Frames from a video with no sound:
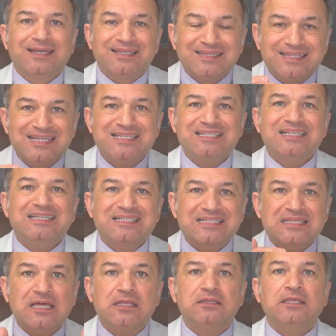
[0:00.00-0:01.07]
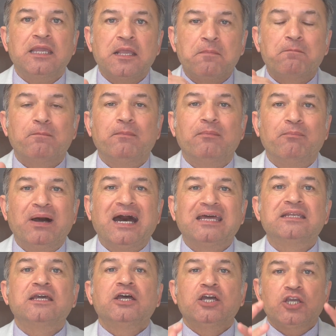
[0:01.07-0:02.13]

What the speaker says: This is nothing but